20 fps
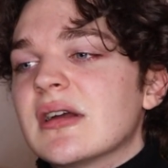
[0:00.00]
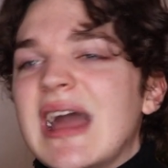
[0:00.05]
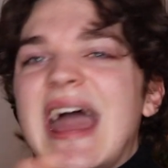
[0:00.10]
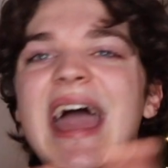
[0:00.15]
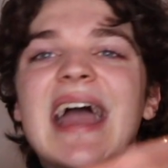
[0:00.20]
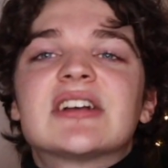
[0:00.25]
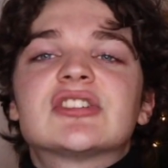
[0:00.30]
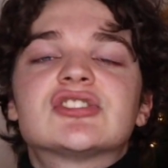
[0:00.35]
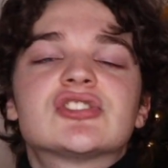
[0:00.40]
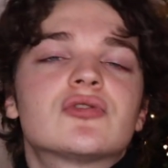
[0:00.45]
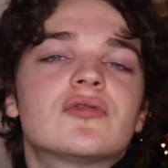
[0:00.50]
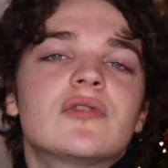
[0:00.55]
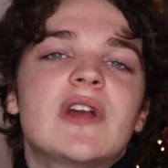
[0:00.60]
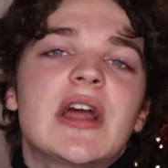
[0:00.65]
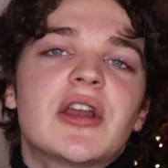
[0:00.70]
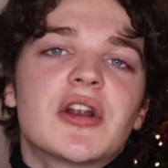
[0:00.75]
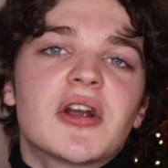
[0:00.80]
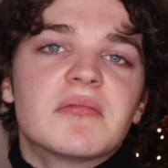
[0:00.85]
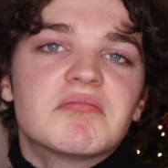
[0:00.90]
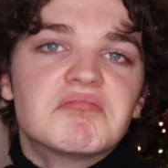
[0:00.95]
X
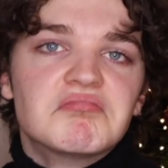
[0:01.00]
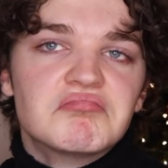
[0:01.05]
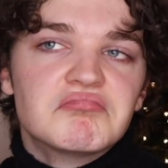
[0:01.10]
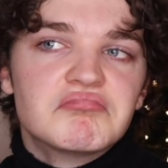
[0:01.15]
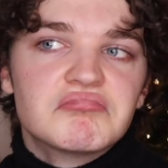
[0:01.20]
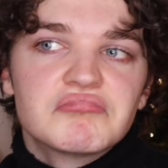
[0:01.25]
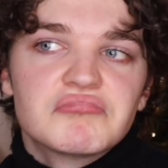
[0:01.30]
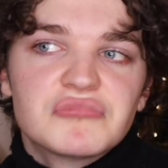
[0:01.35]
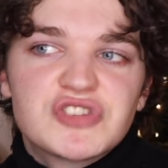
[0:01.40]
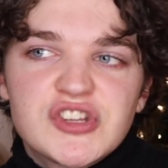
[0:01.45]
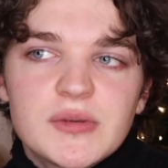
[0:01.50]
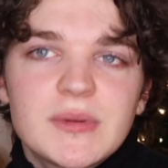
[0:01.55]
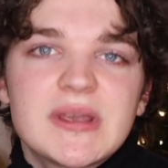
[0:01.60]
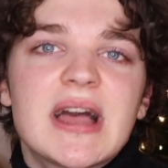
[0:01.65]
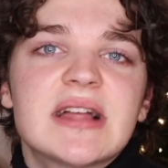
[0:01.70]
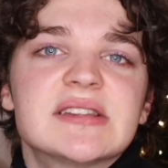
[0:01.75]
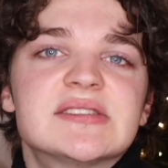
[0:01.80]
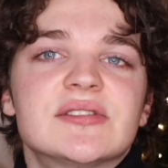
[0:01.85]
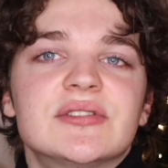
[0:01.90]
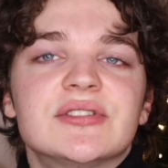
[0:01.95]
creator should be
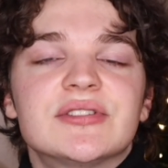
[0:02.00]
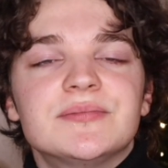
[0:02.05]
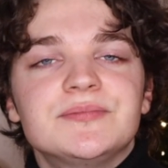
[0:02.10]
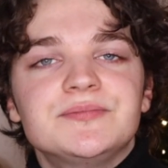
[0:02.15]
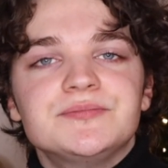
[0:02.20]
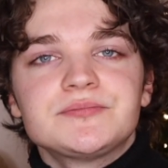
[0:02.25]
cancelled.